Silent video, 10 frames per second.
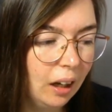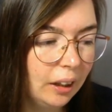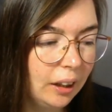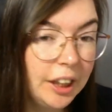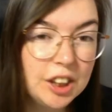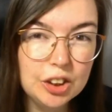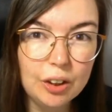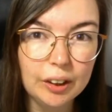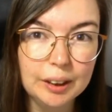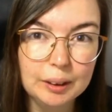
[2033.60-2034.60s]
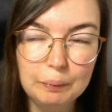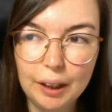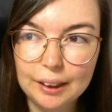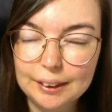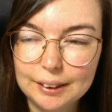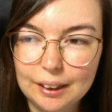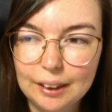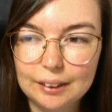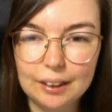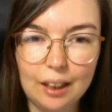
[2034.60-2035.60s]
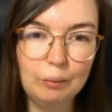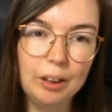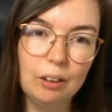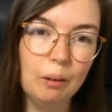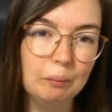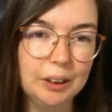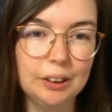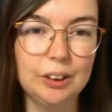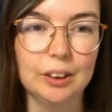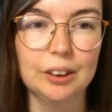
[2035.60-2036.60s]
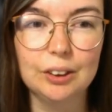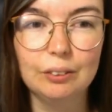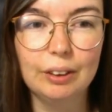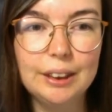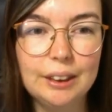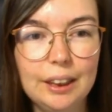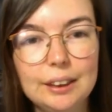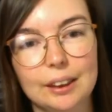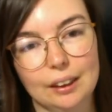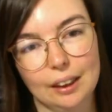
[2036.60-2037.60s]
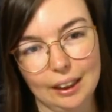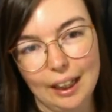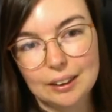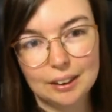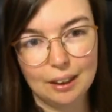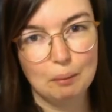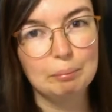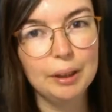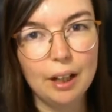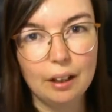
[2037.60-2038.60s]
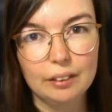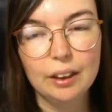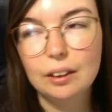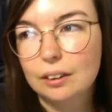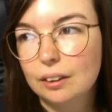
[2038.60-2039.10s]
I enjoyed, but I won a competition, so I stayed in the guest camping area.